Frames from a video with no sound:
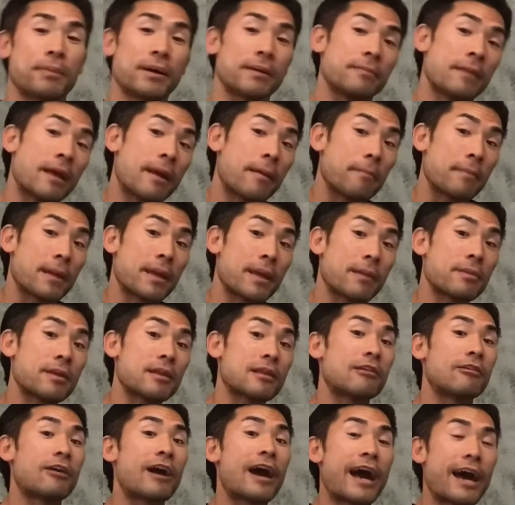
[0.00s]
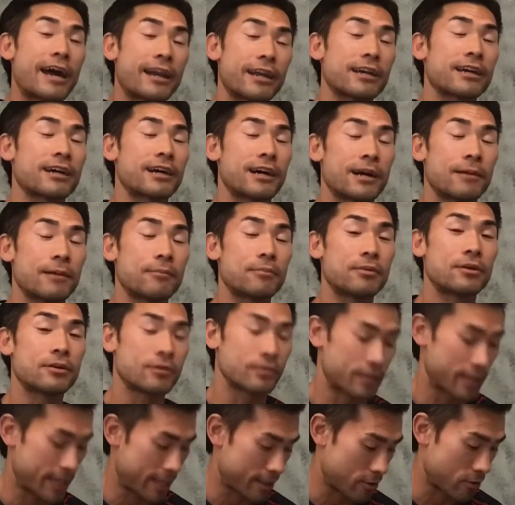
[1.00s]
But maybe they'll add a cup
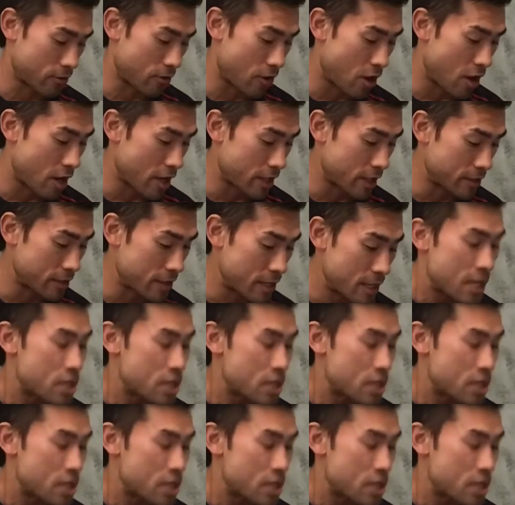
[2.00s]
later on.